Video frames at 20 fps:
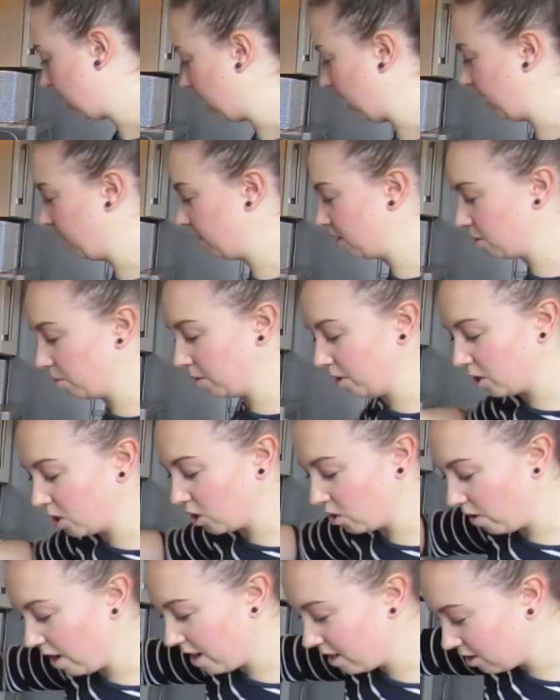I used to always
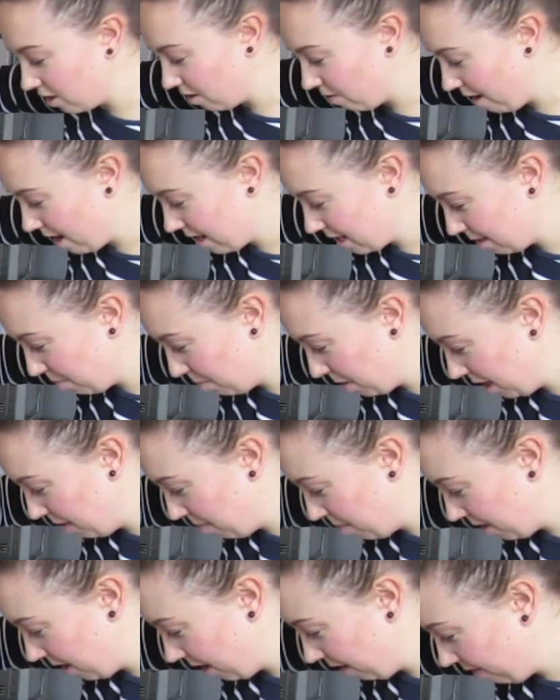stretch the recipe,
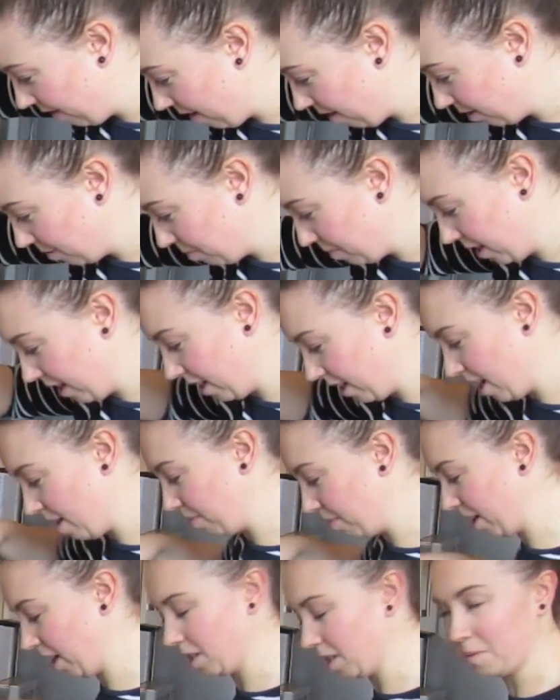but then I found my
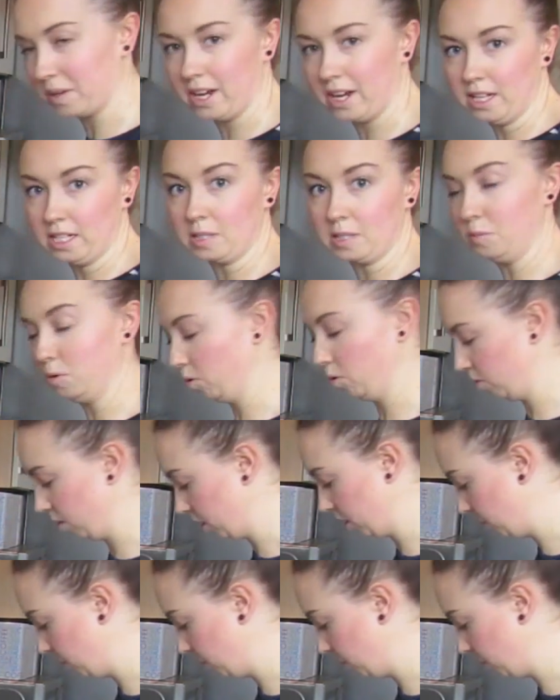cupcakes were getting smaller and